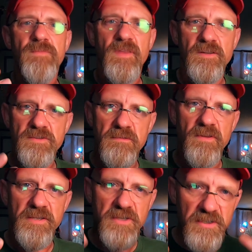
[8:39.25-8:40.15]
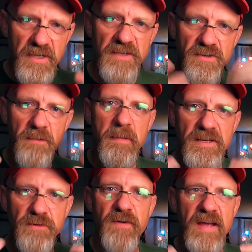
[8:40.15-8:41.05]
let's continue to
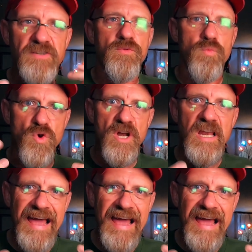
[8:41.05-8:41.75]
manufacture really